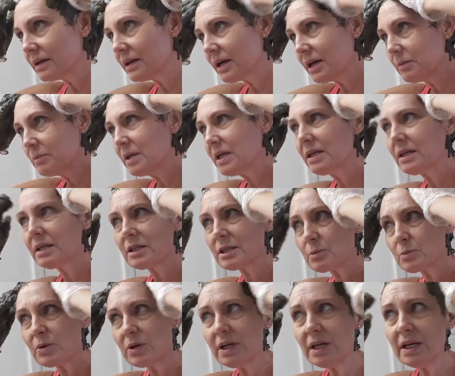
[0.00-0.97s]
I mean, it's
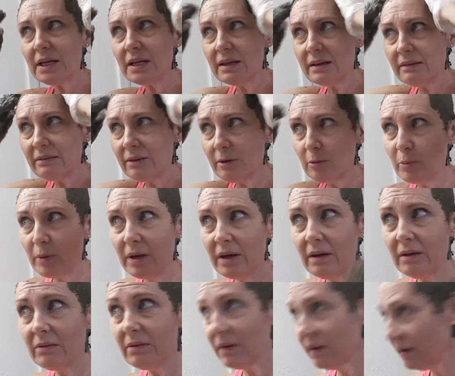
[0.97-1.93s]
pretty easy
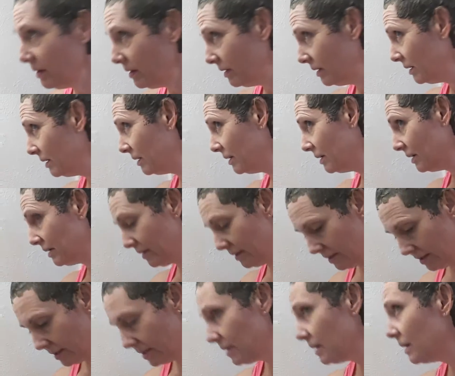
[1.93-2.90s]
peasy,
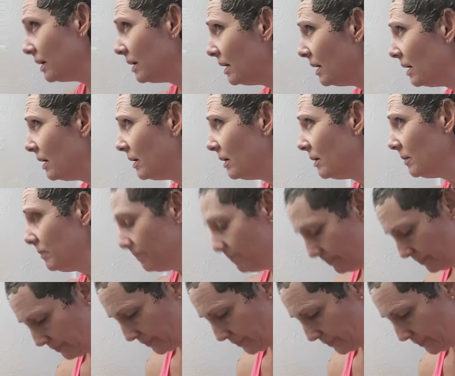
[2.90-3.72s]
you know?